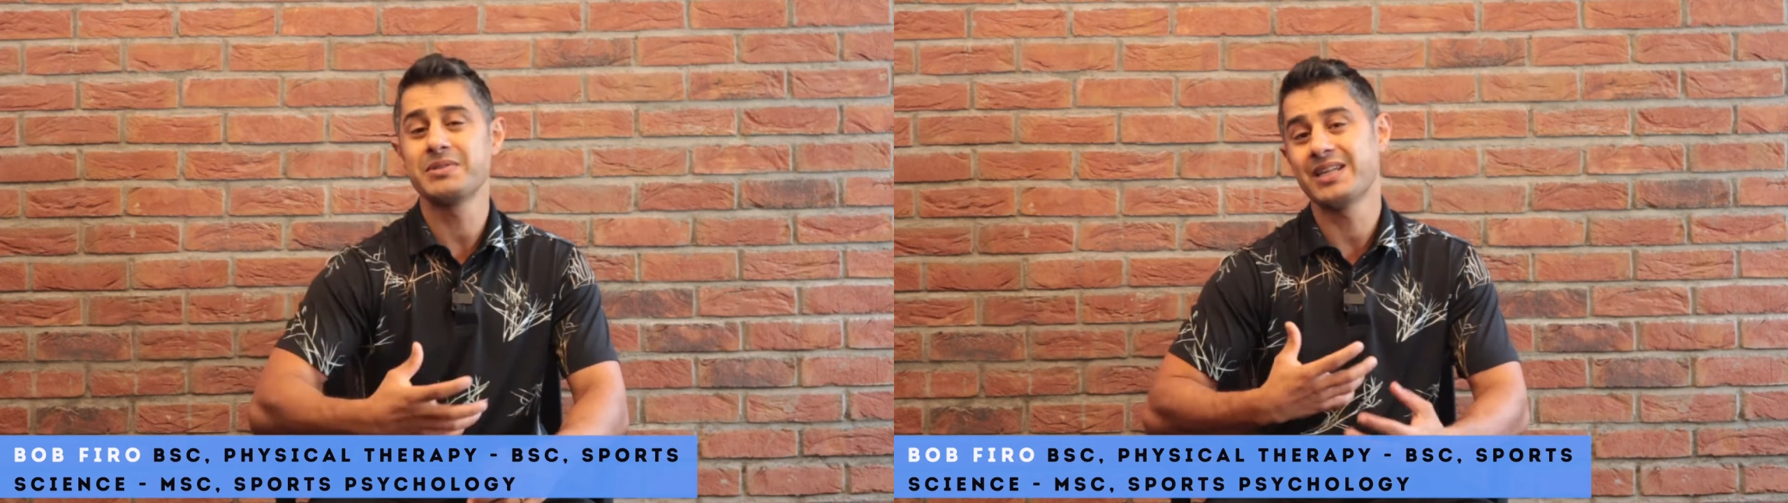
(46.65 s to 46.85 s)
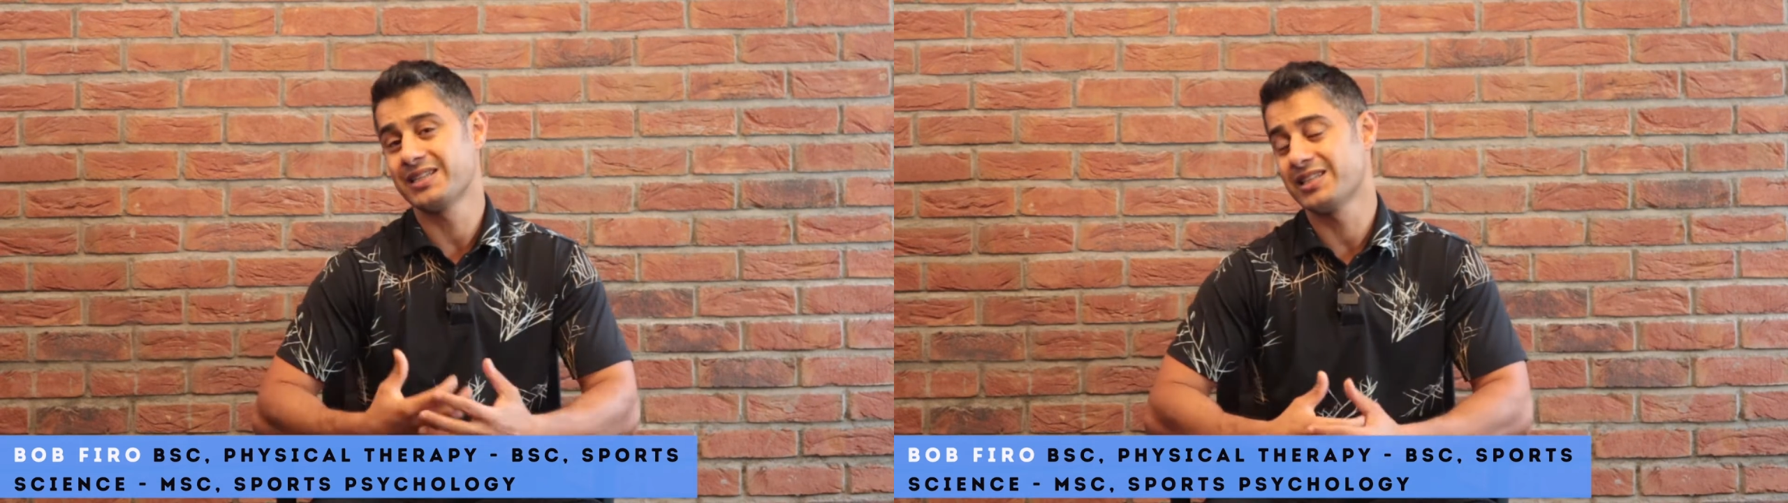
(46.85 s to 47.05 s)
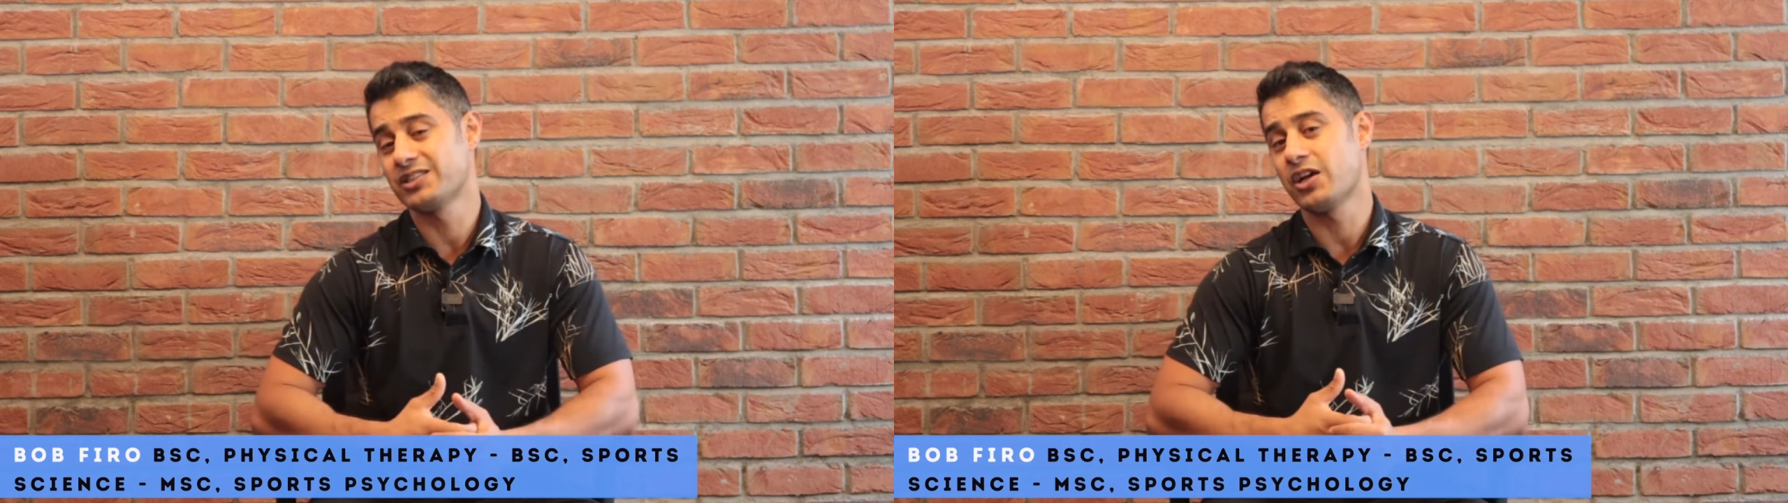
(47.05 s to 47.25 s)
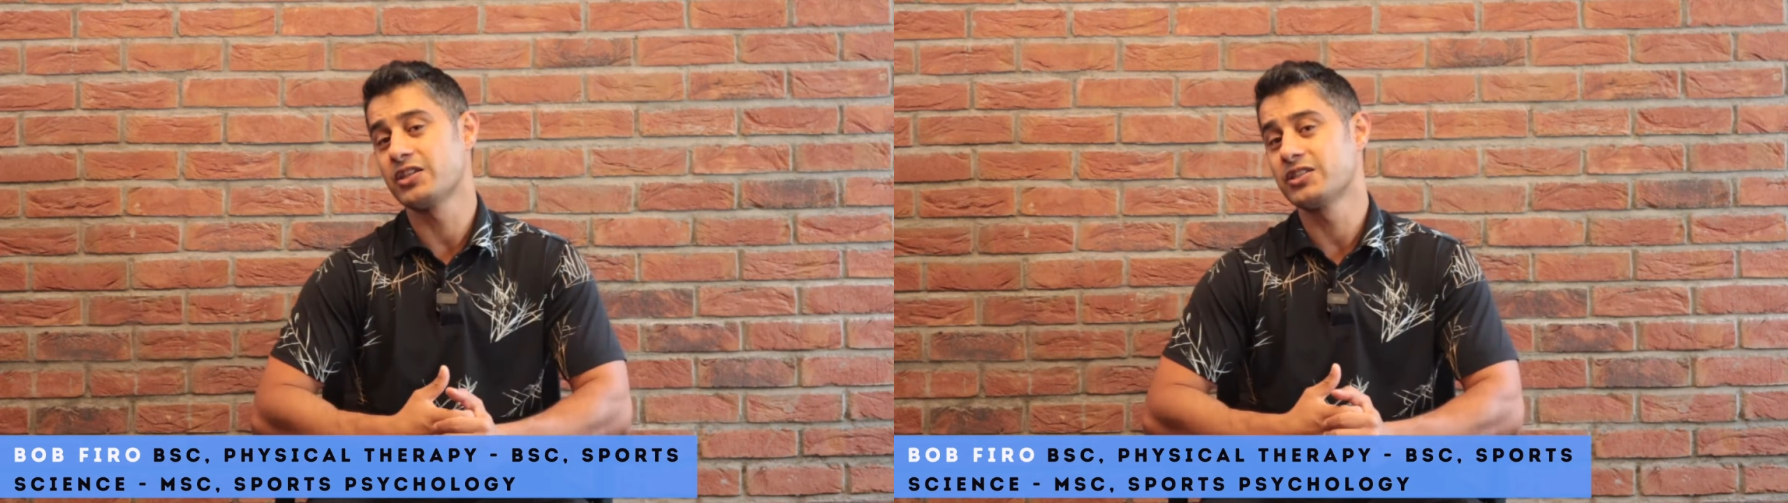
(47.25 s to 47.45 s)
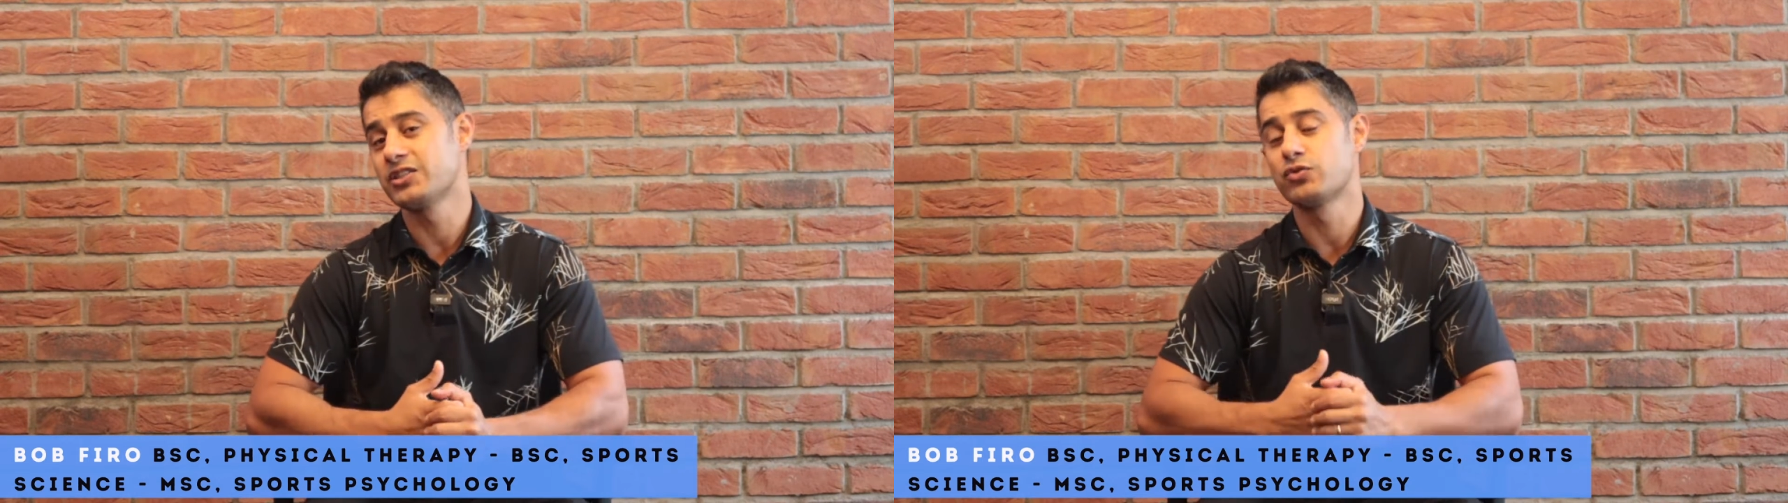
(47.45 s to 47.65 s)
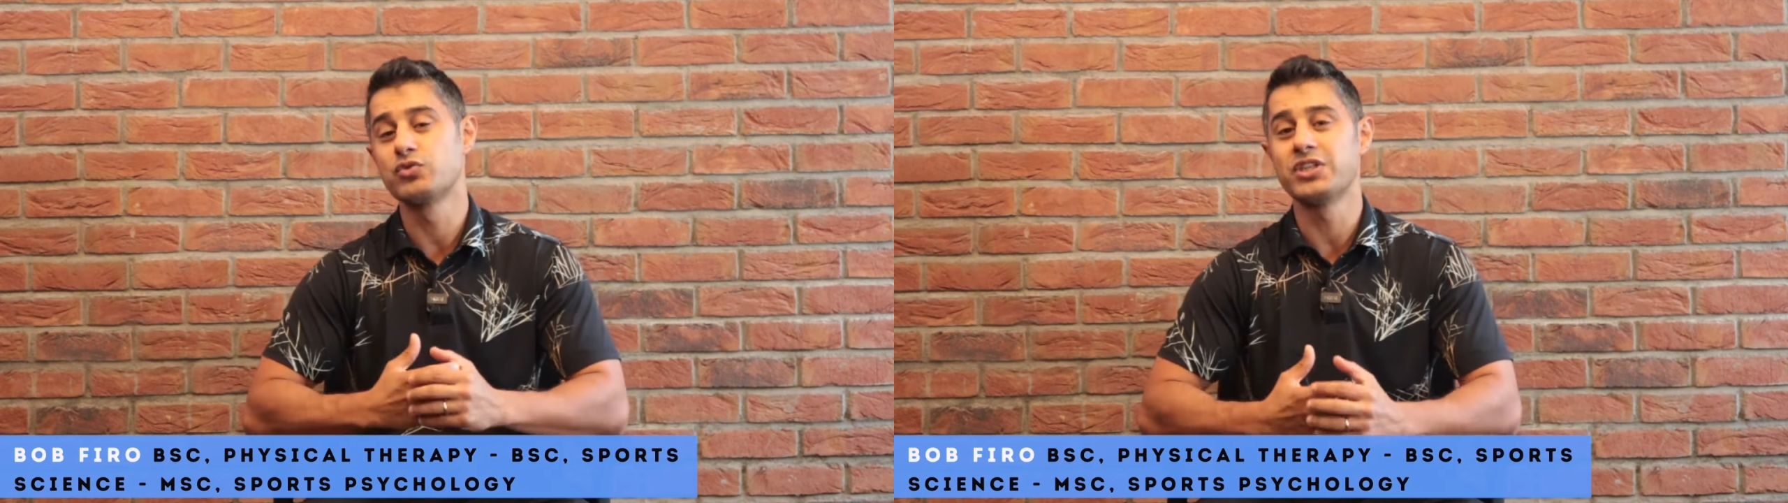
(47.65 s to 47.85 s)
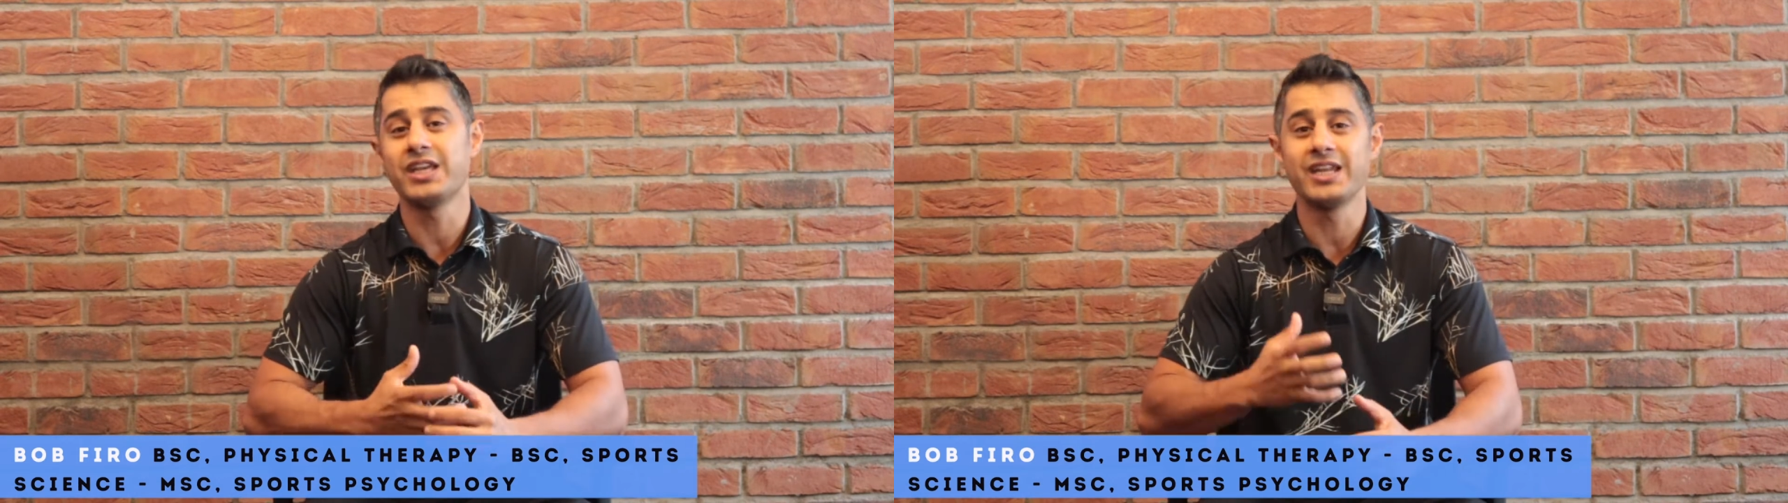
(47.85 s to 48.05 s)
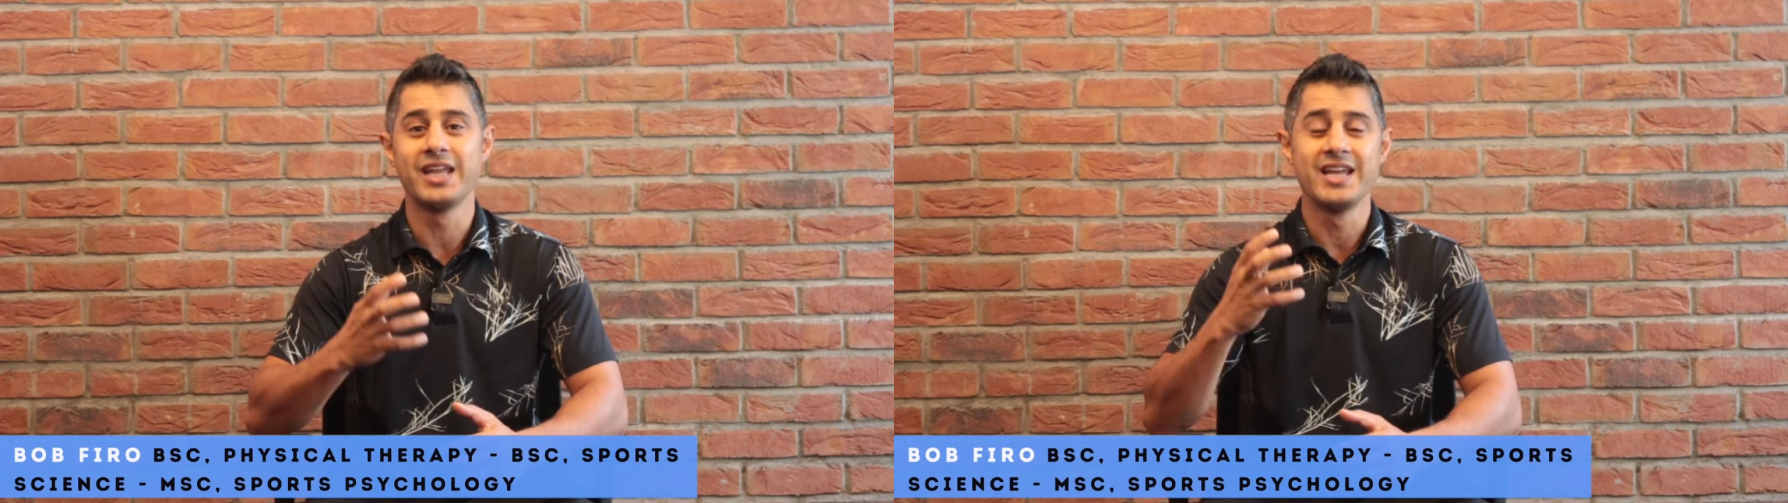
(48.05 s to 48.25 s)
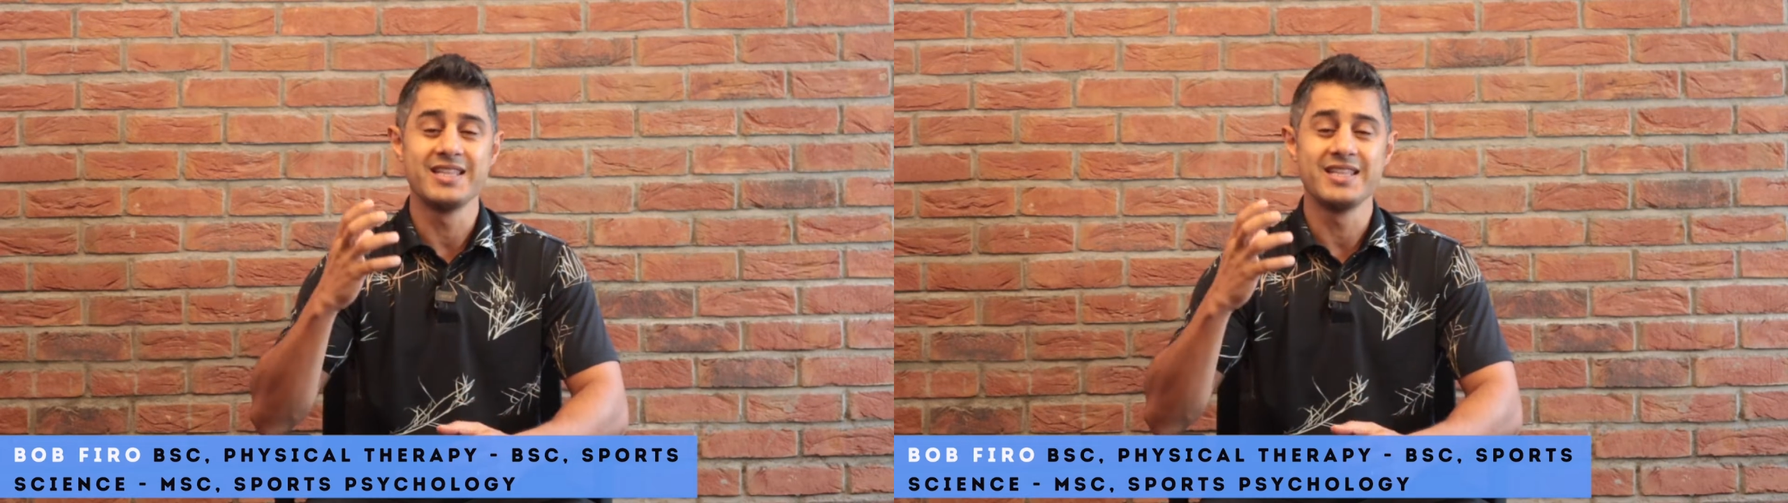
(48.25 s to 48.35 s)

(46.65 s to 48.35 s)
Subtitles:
and exercises routine